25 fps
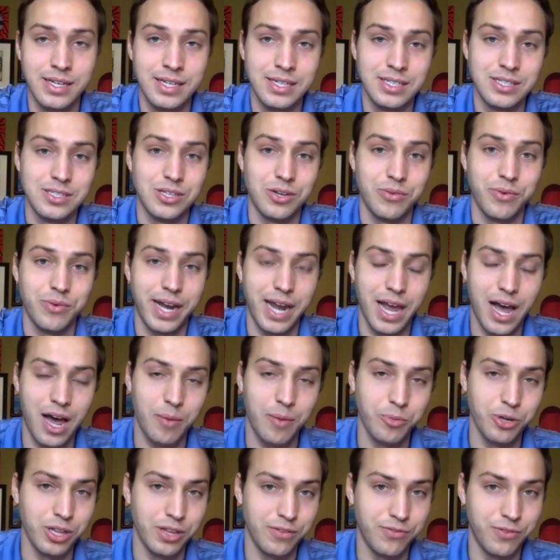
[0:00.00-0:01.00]
So right now I'm
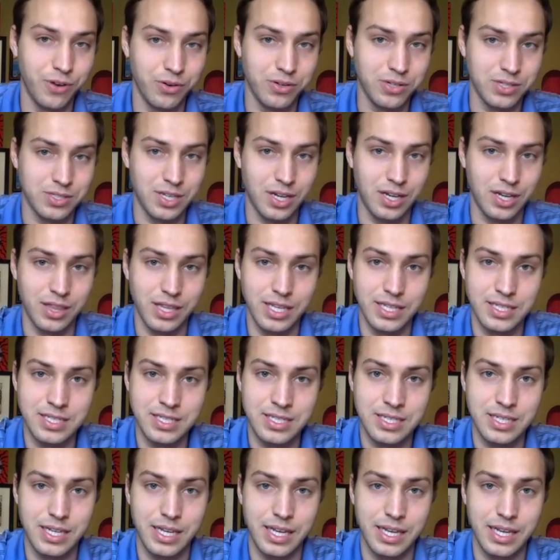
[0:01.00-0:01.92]
really focused on this